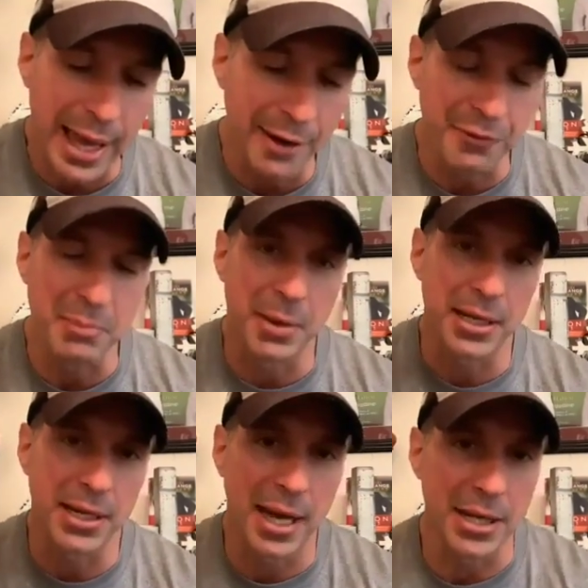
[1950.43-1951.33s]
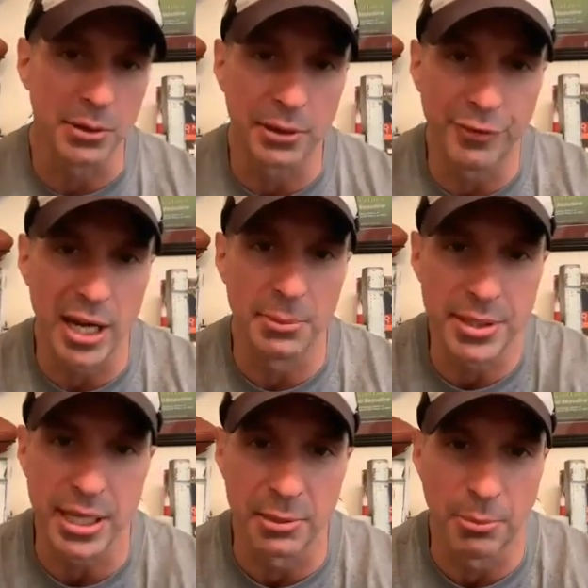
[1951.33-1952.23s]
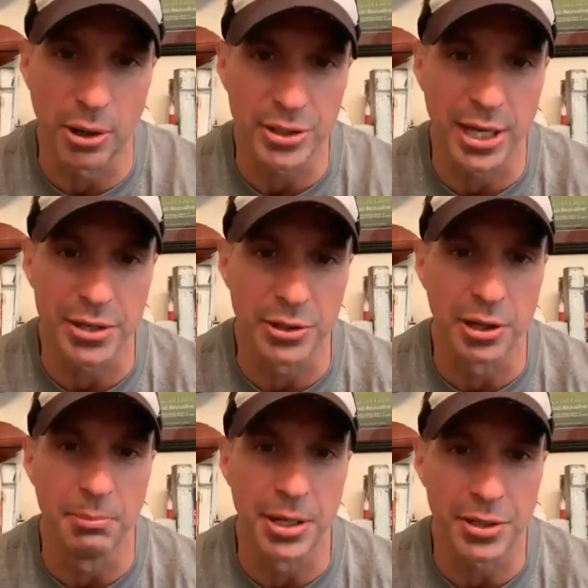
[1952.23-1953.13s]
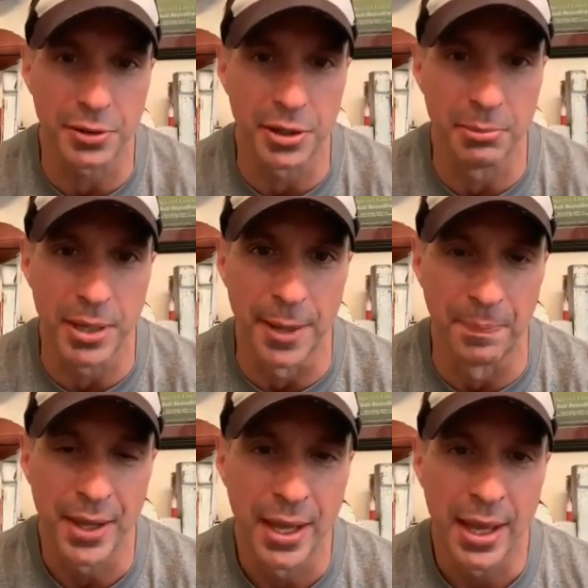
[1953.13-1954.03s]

Every Monday night, you could find him inside the Mark Styles unit ministering to men.